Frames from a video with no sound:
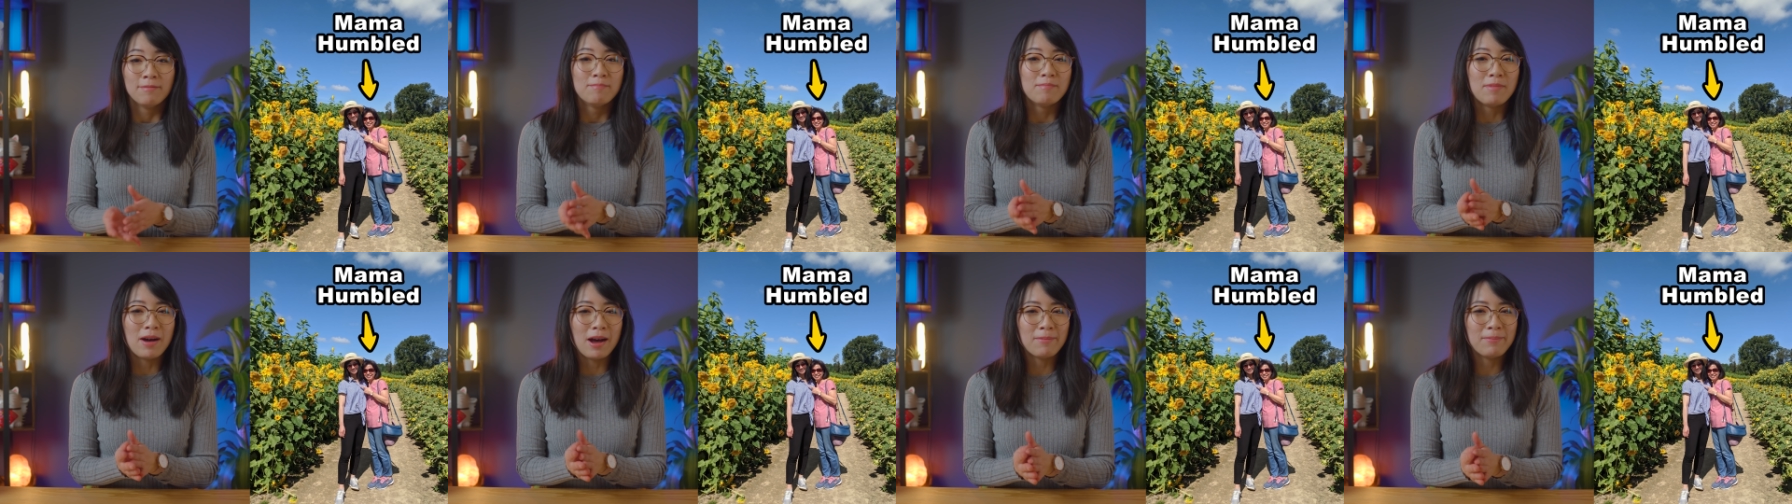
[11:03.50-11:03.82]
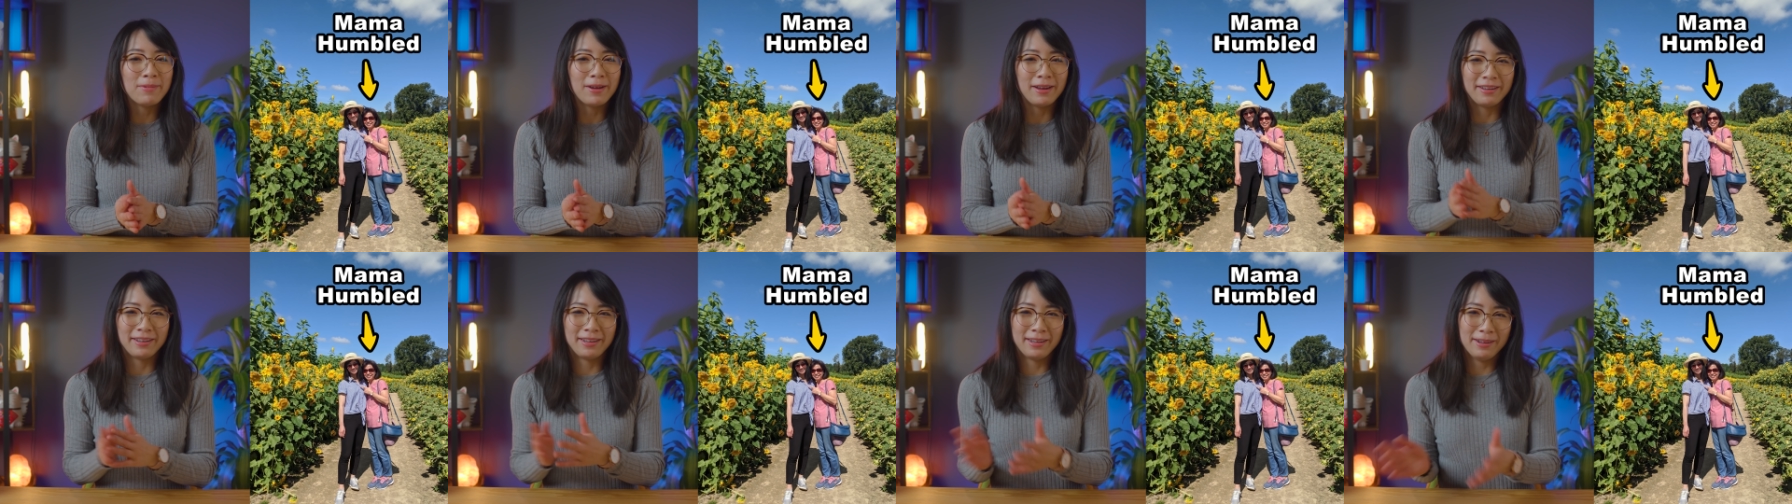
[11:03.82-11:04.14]

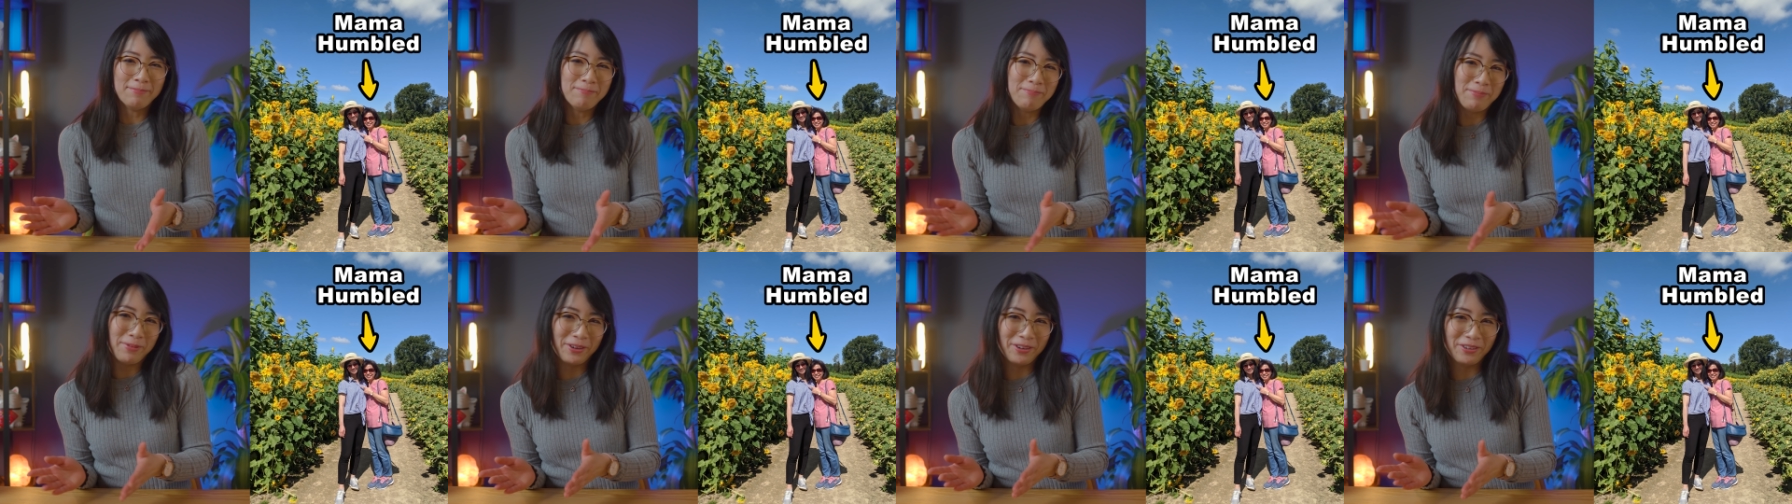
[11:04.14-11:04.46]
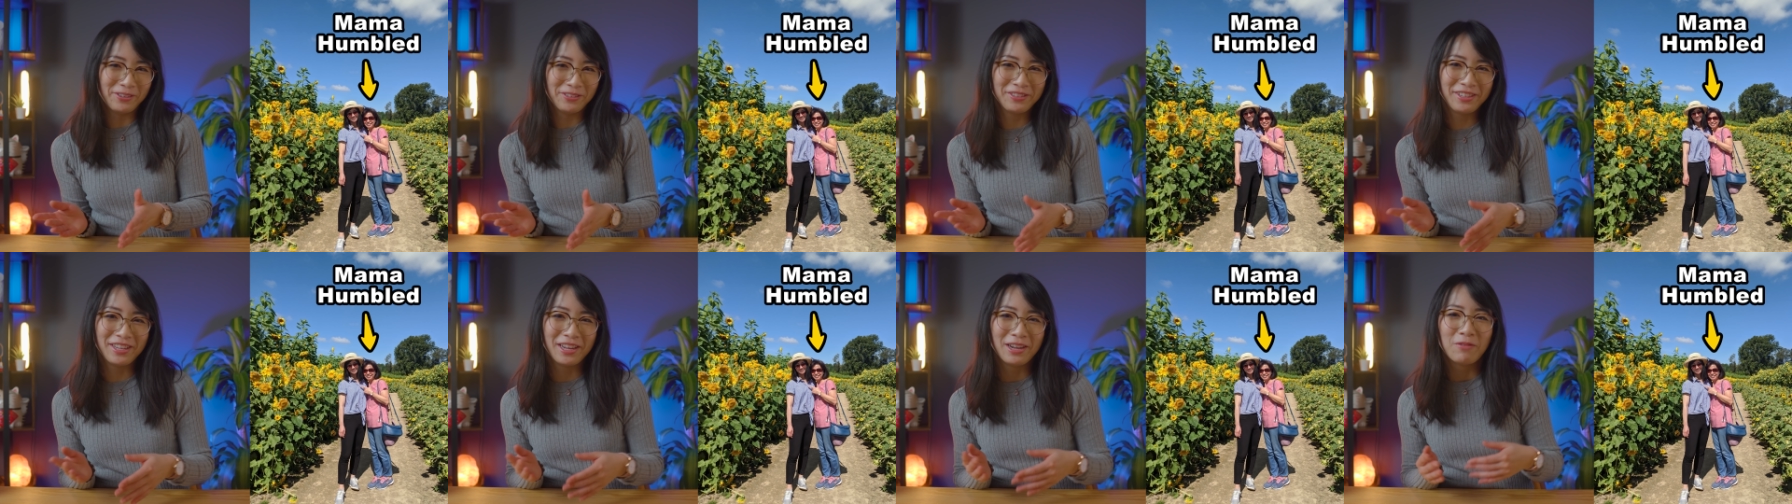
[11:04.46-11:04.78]
Mama
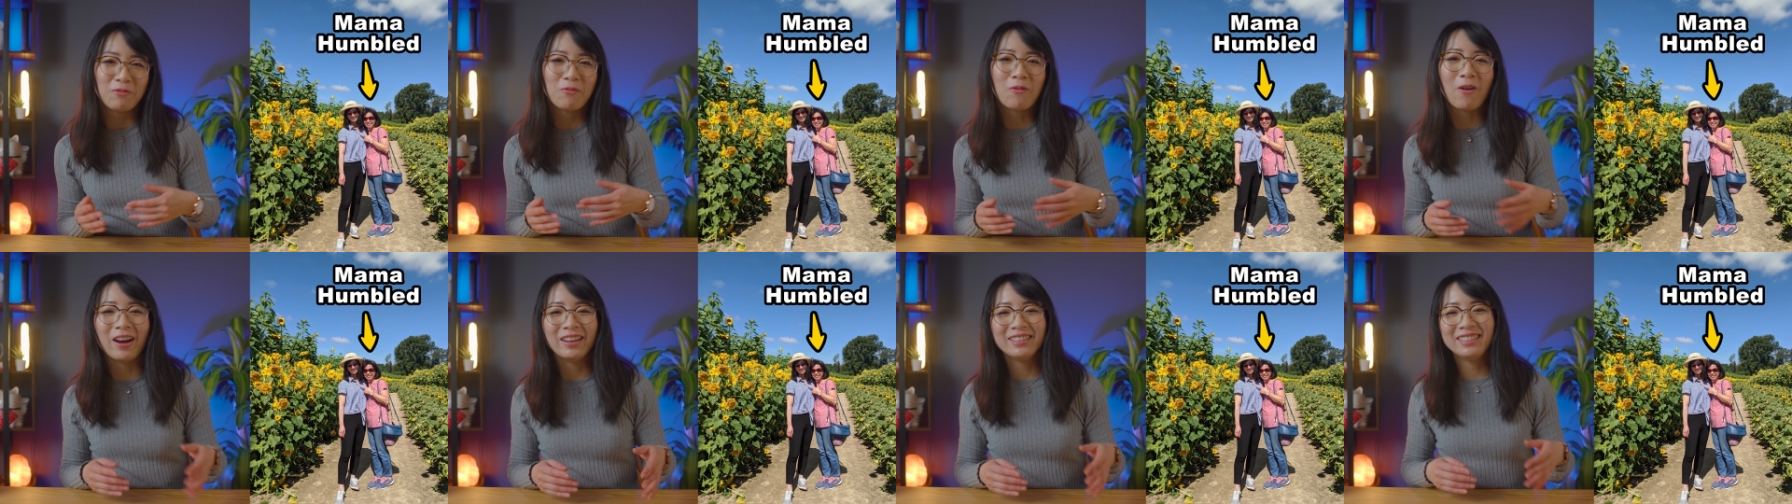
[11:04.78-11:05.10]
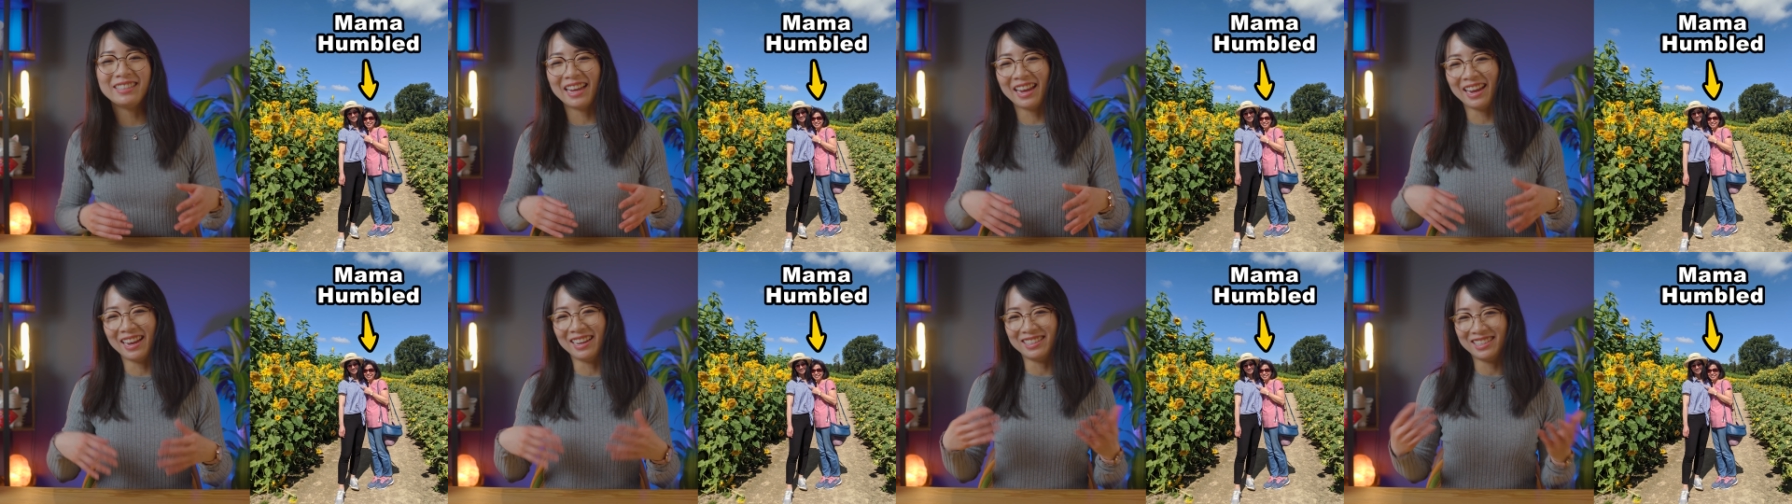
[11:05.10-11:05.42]
Humboldt, was
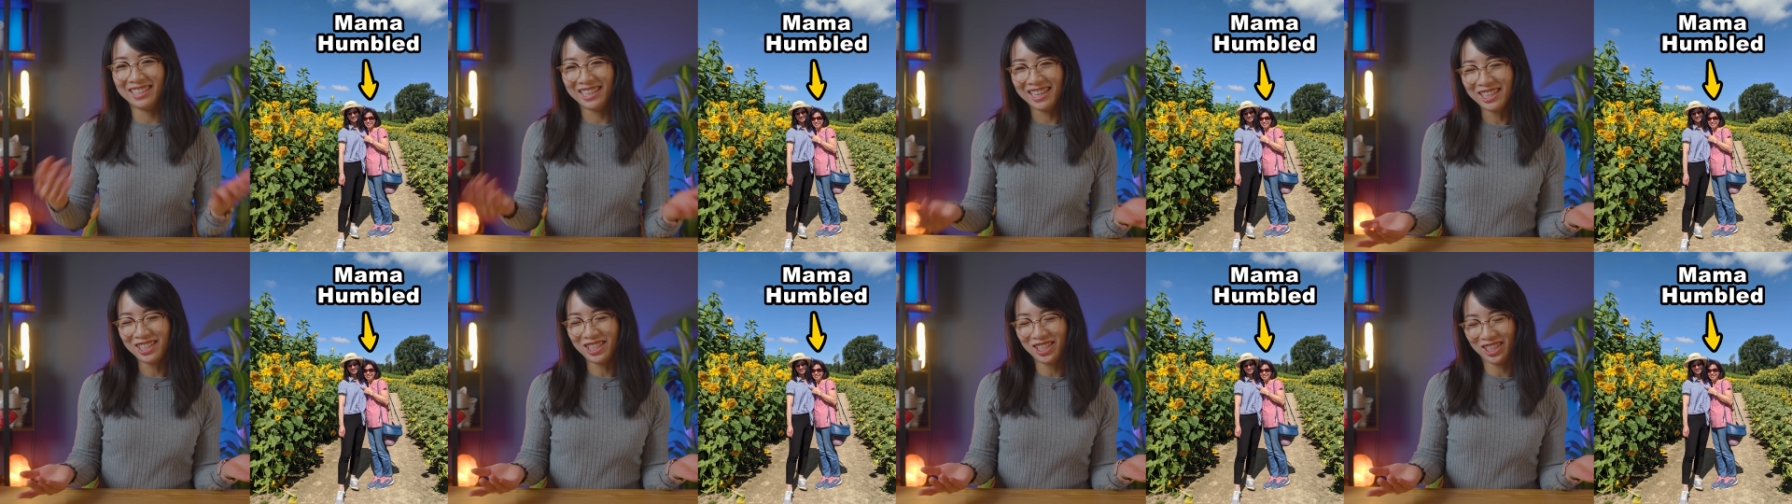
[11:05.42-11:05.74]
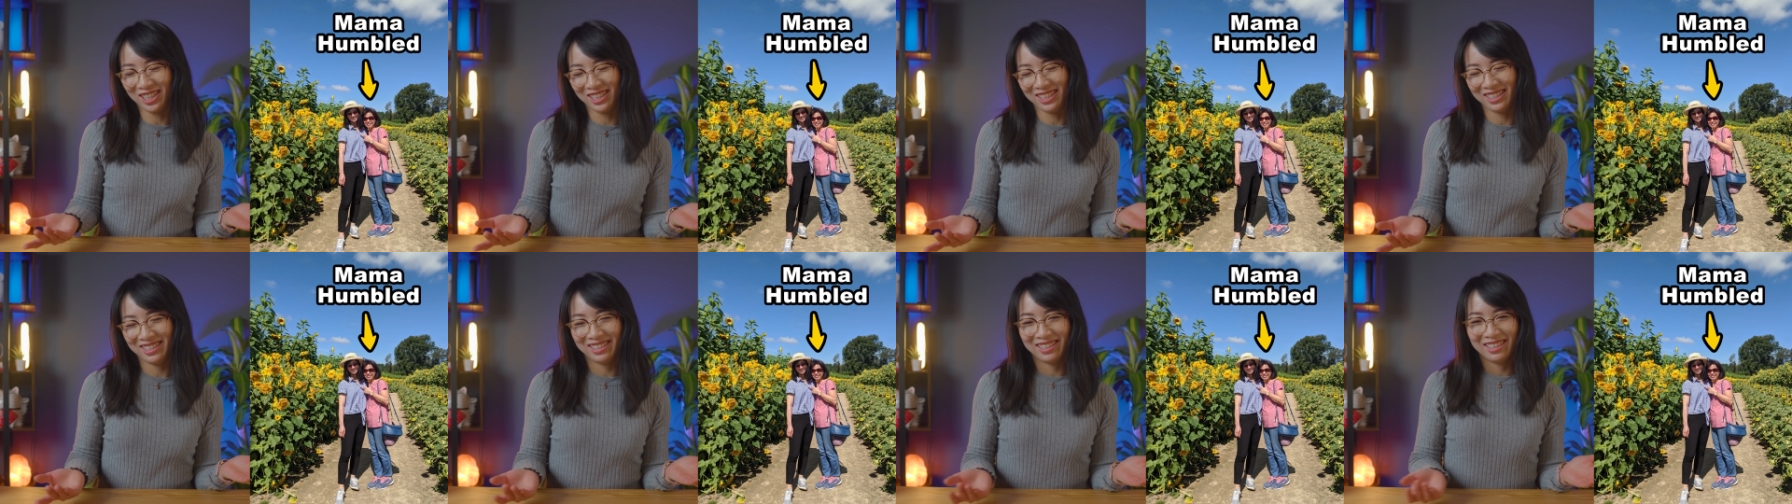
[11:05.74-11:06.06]
a
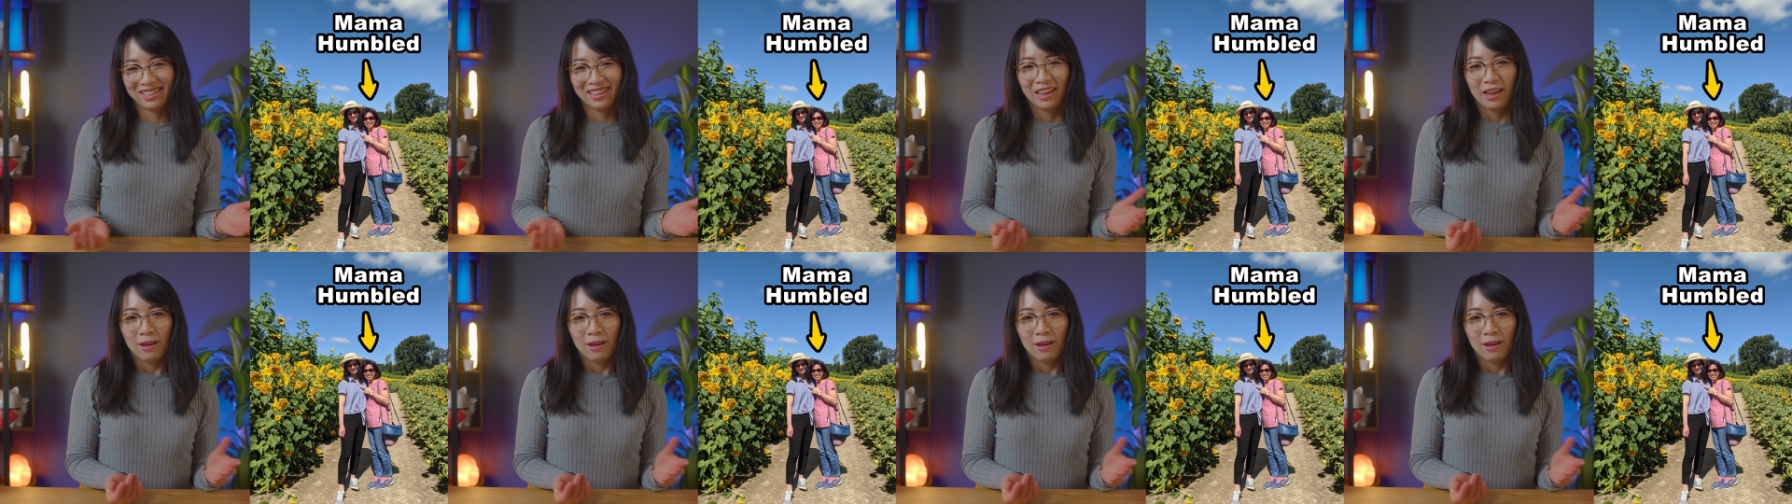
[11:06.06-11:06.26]
teacher.